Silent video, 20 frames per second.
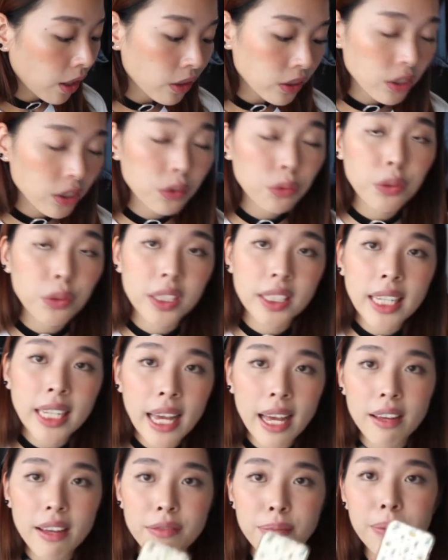also really
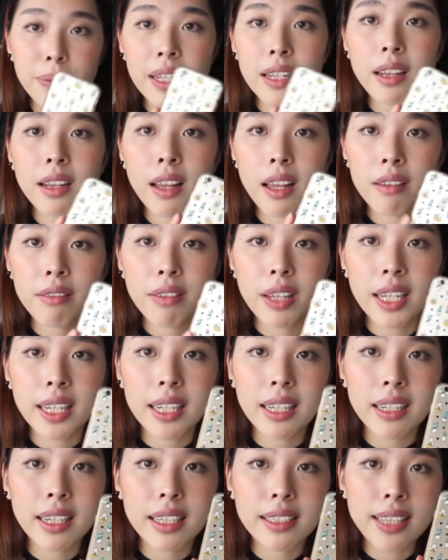have been
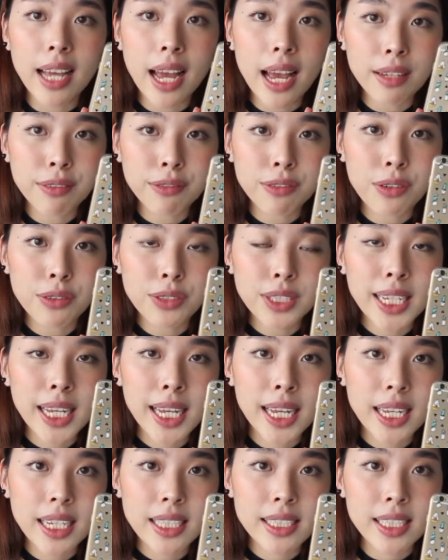loving this iPhone
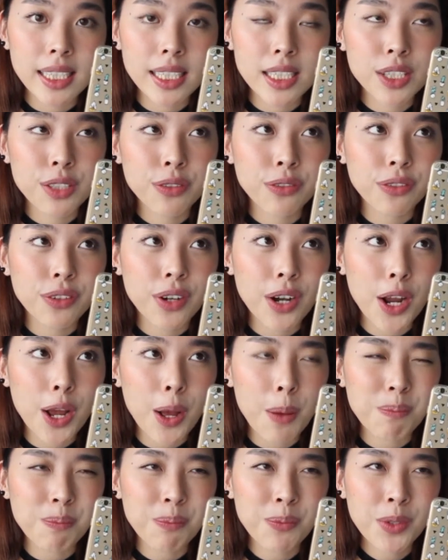case. It's
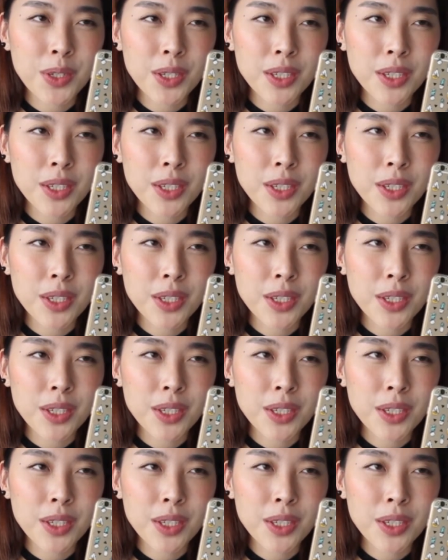from